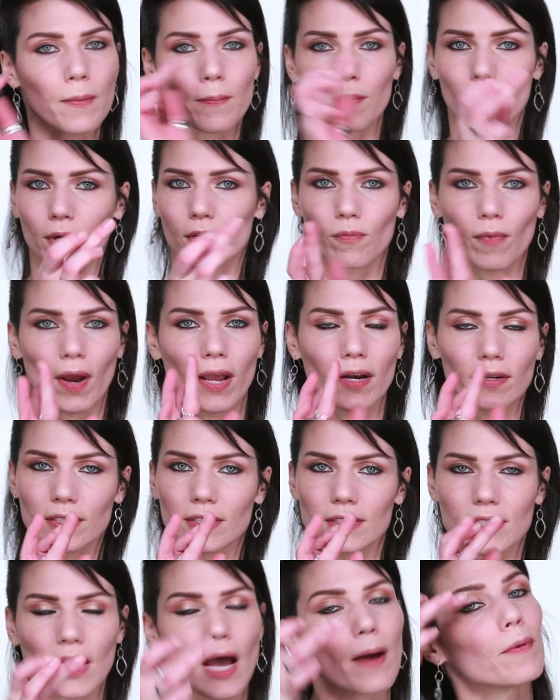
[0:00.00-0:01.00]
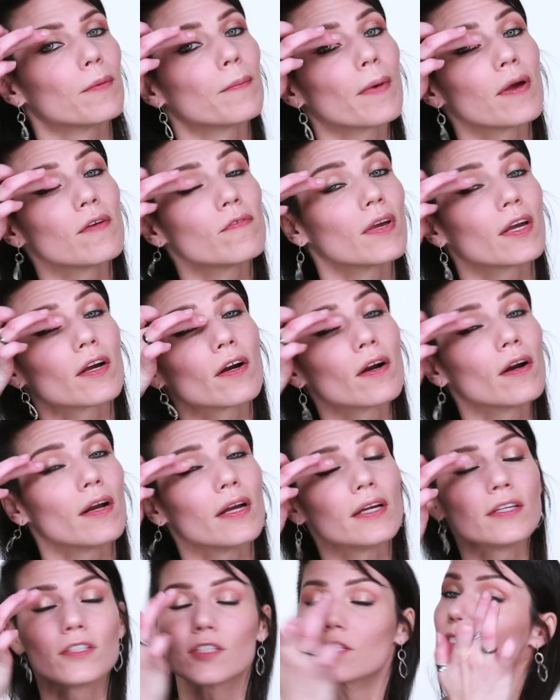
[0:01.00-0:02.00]
put it right on the tab of my finger,
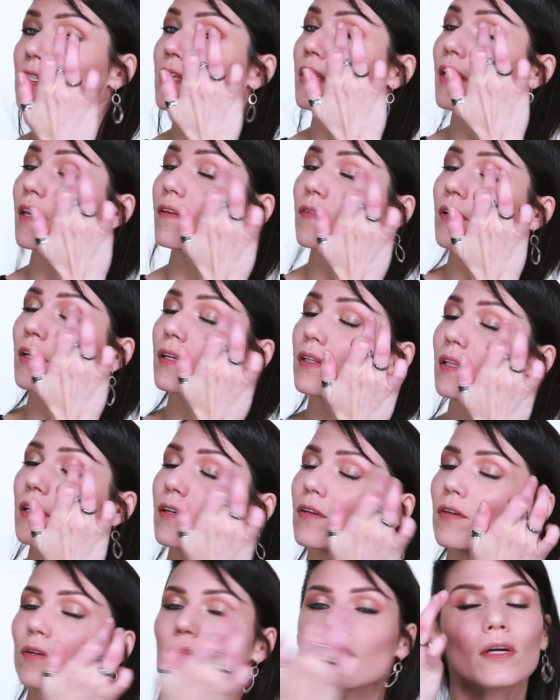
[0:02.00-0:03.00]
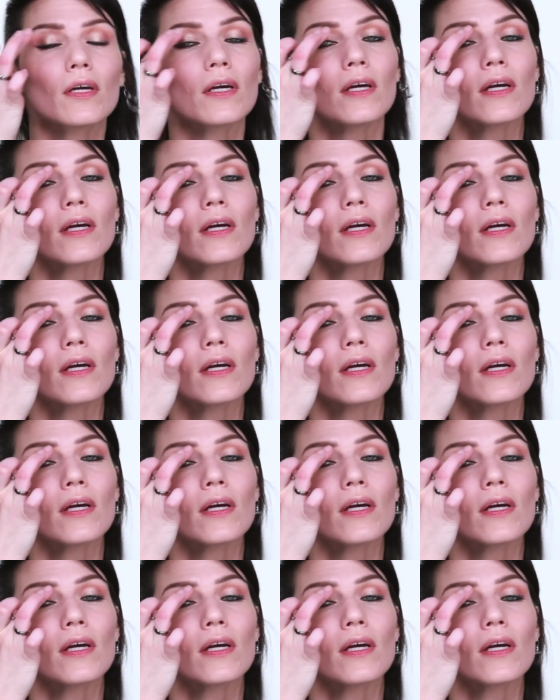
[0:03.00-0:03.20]
and just give a little,